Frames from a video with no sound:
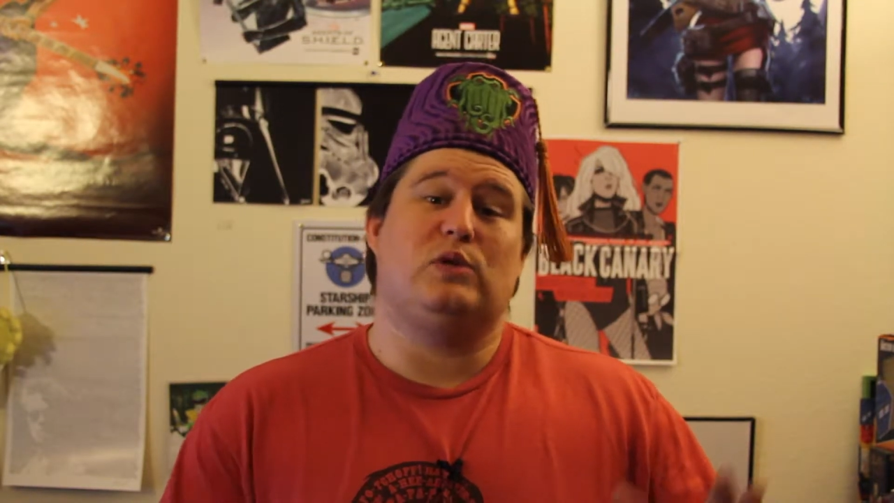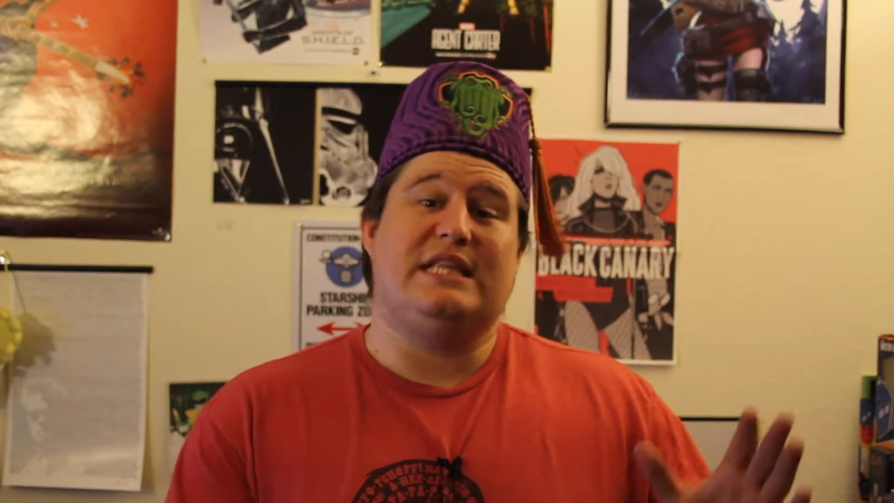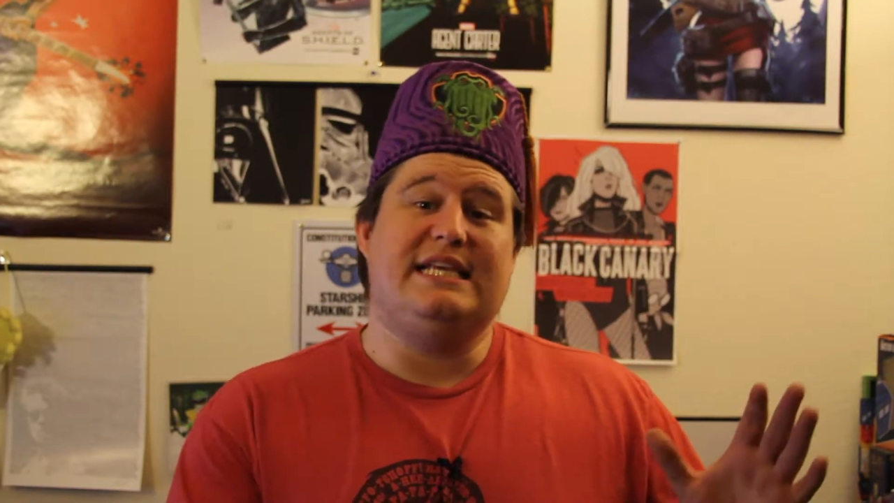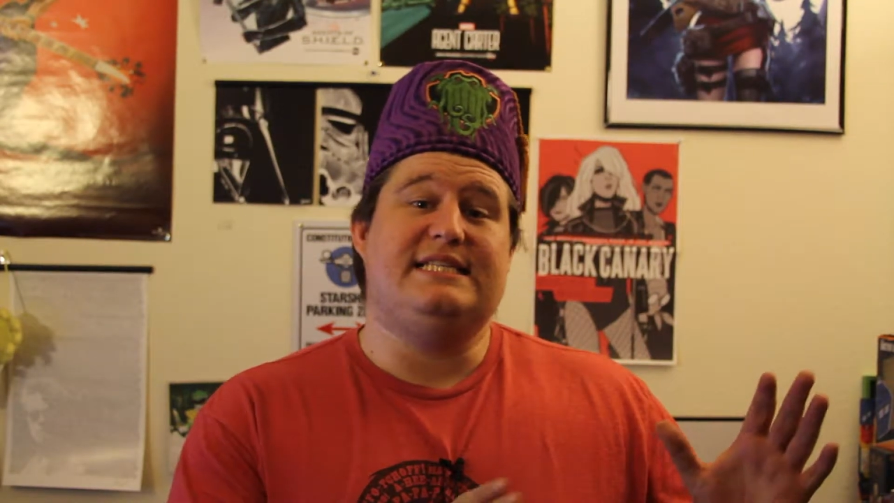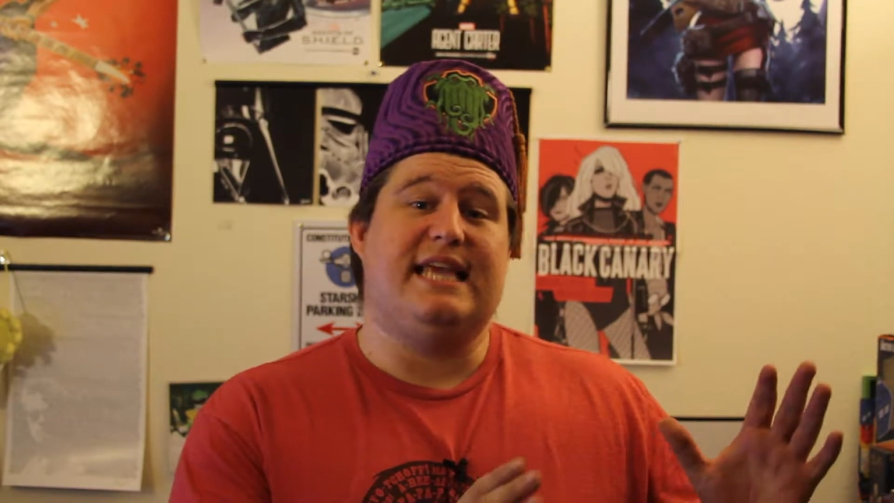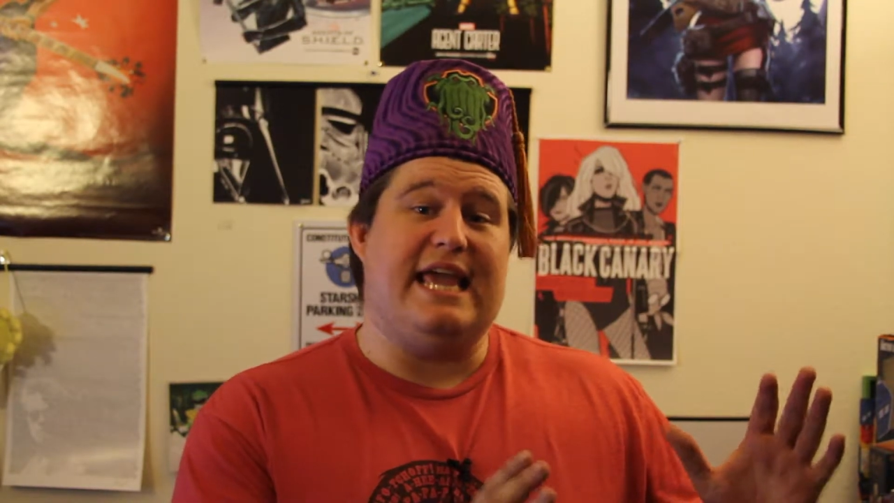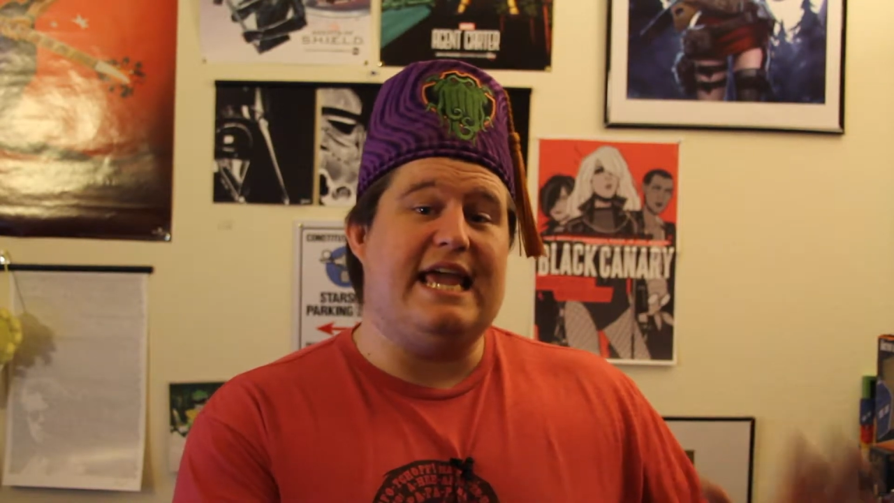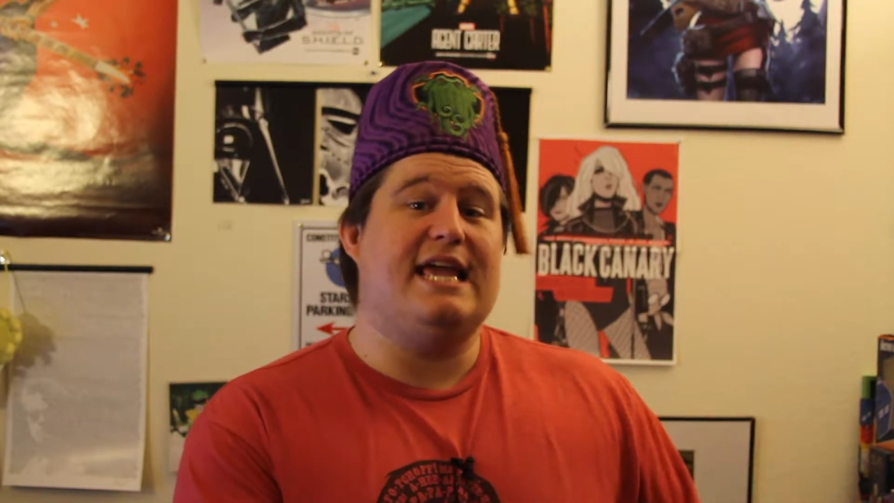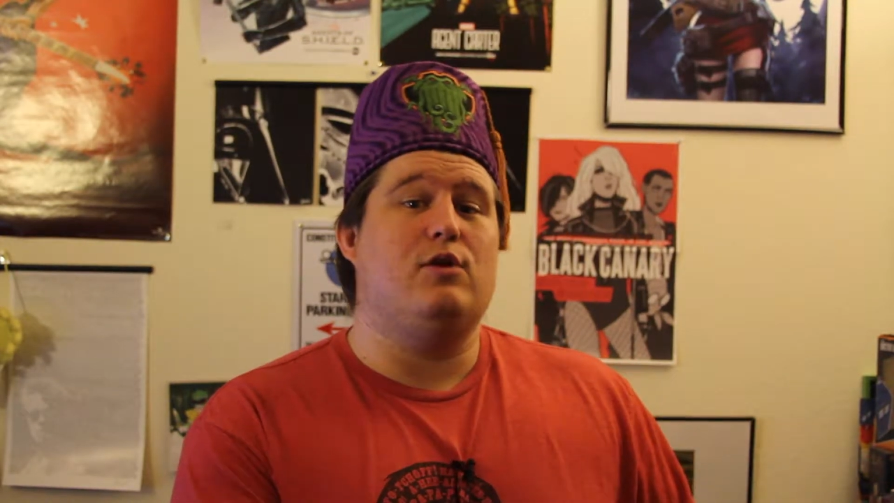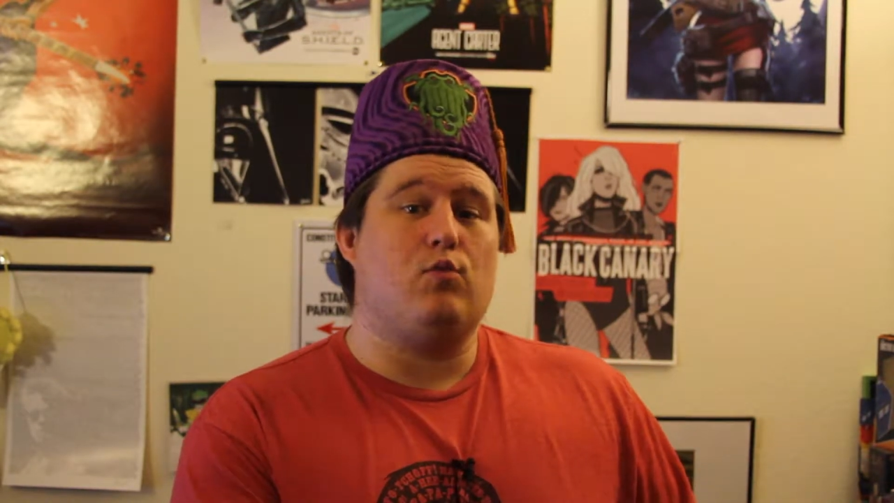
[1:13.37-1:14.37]
released
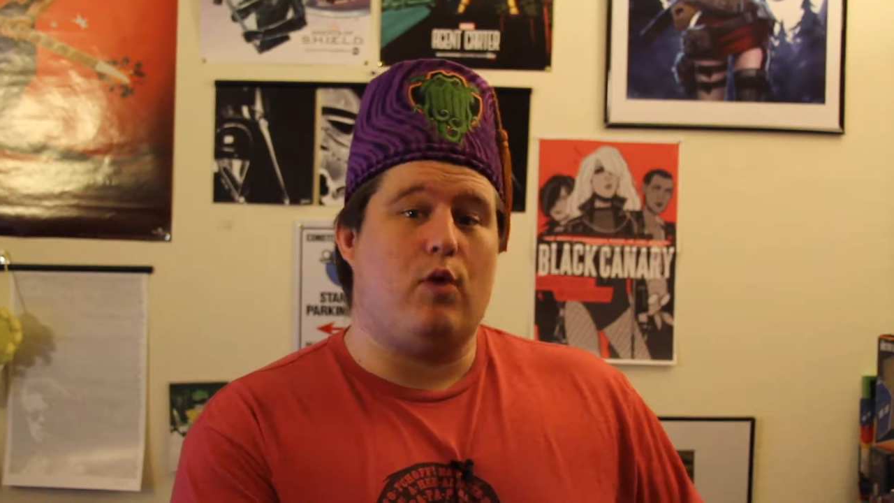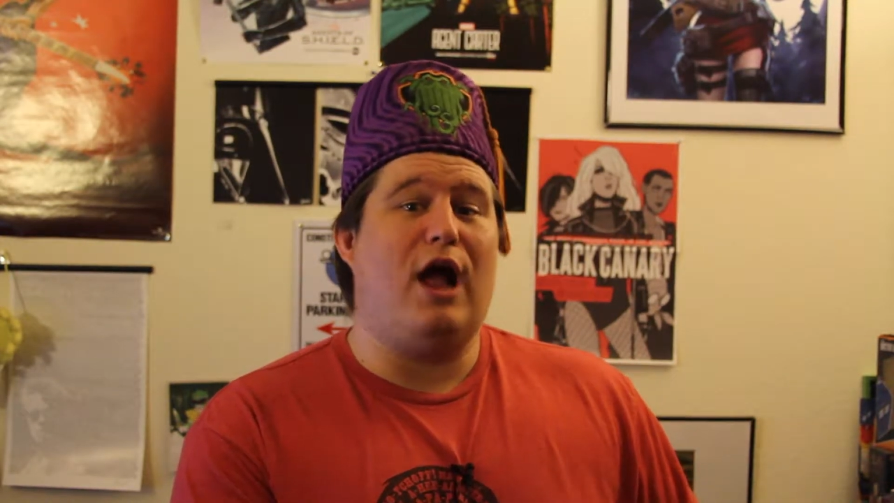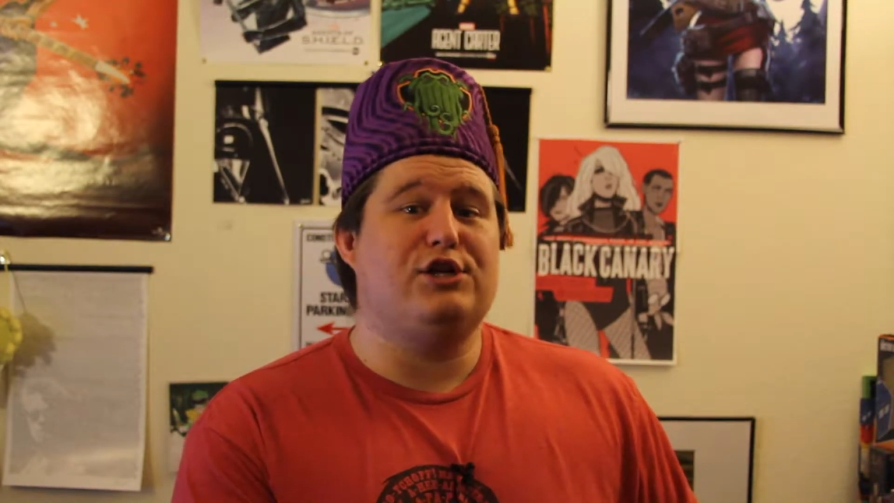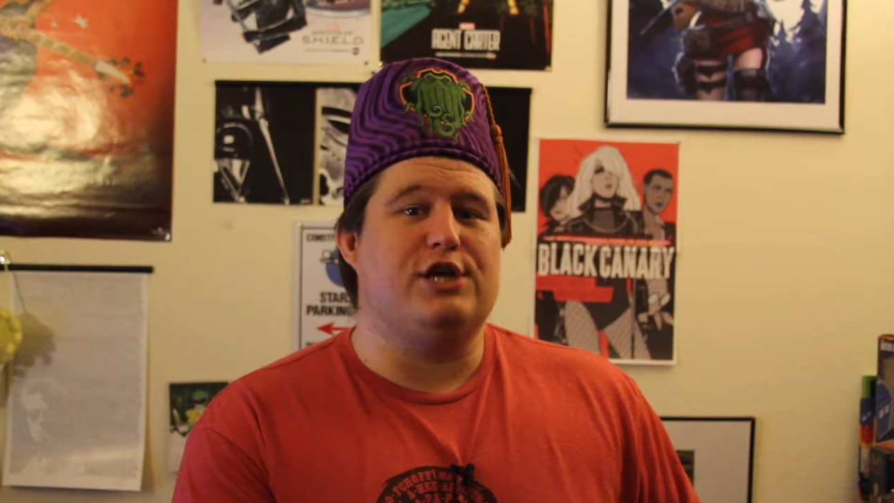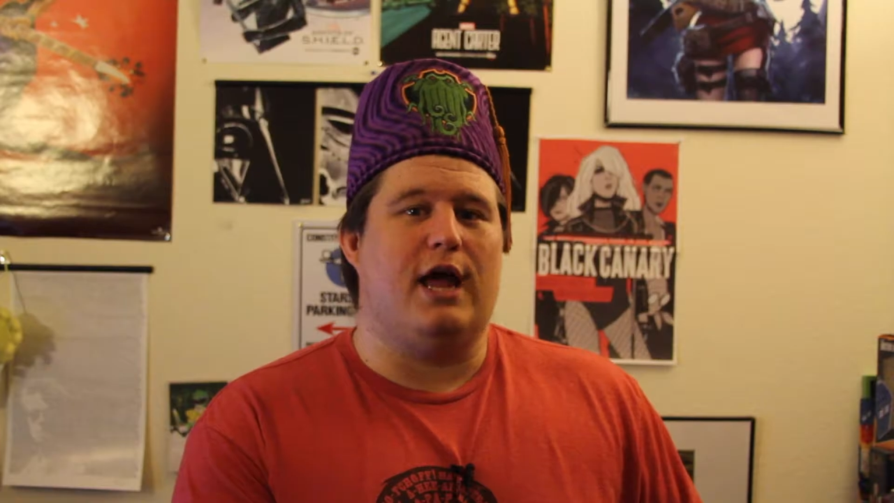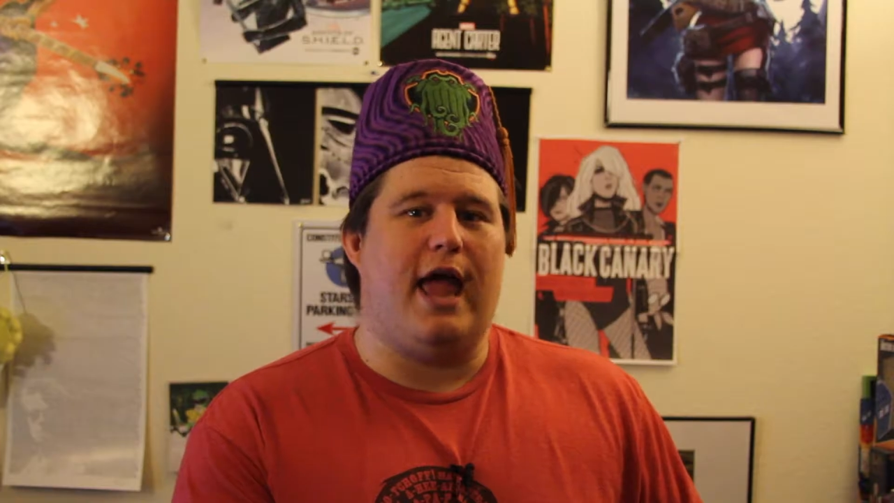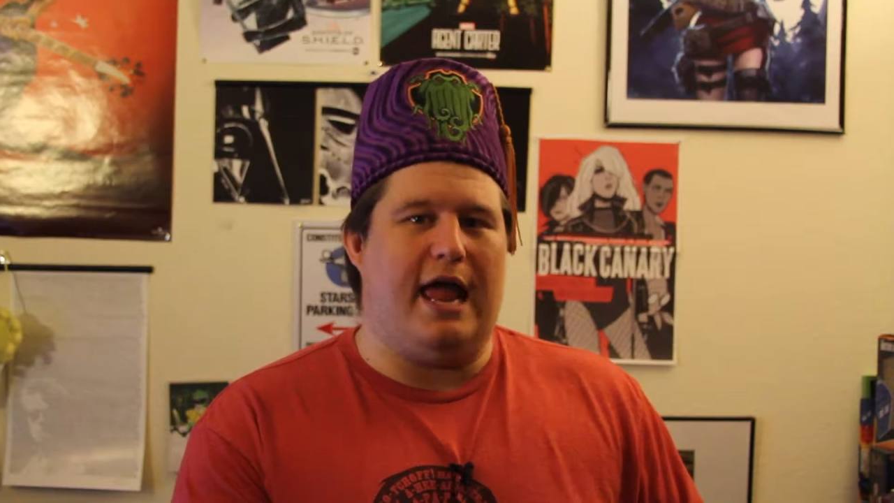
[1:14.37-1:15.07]
in Russia,